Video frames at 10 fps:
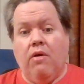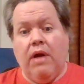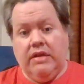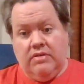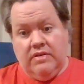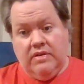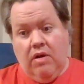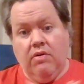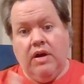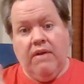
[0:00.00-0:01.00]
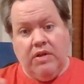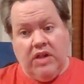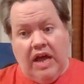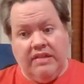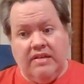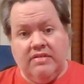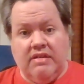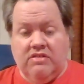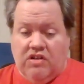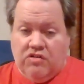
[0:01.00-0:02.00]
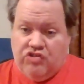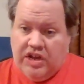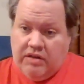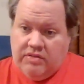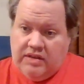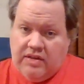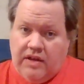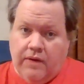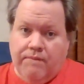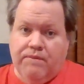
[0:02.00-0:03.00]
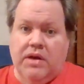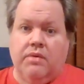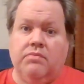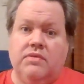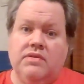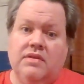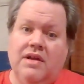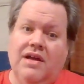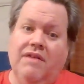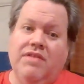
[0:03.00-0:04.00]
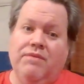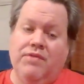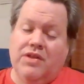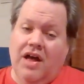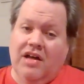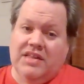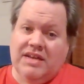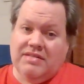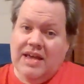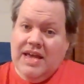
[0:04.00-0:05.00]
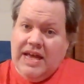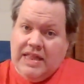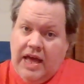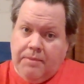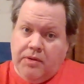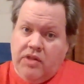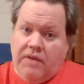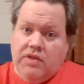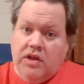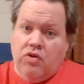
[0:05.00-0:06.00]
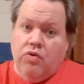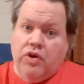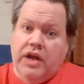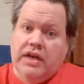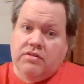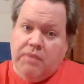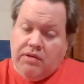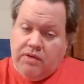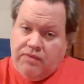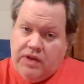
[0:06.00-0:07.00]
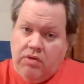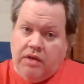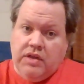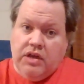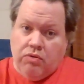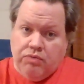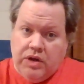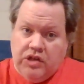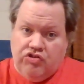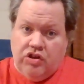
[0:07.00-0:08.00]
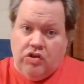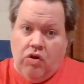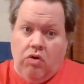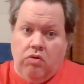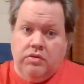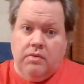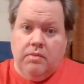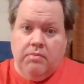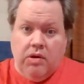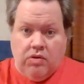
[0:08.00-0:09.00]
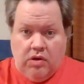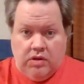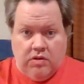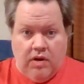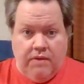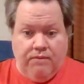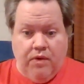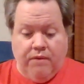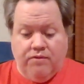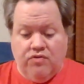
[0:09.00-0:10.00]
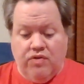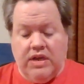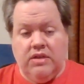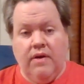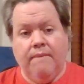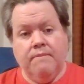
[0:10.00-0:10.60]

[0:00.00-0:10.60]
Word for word: Alright, so if you like this, consider checking out these other films for the holidays. In the upper left-hand corner is my review of the original Miracle on 34th Street.